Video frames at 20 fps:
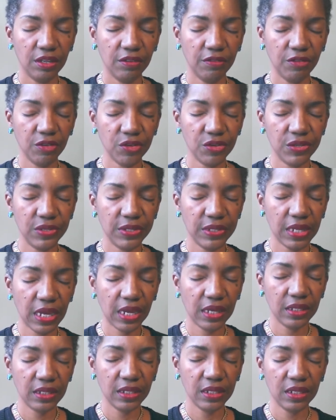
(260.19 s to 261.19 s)
If you're
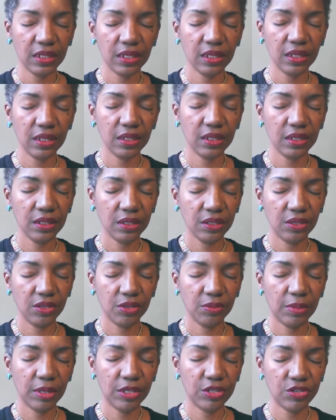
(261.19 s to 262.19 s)
standing,
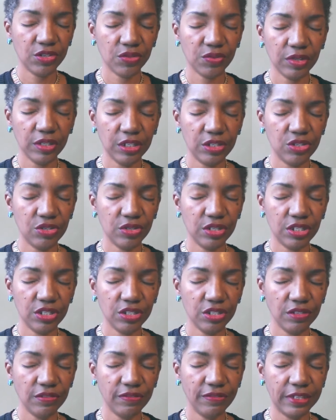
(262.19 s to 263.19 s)
you may just really tune
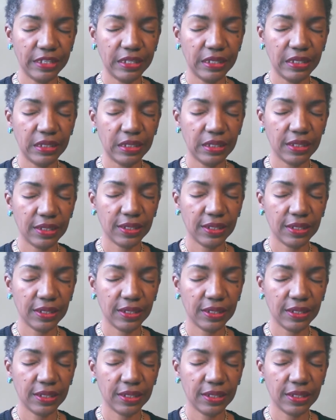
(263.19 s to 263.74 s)
into the feet.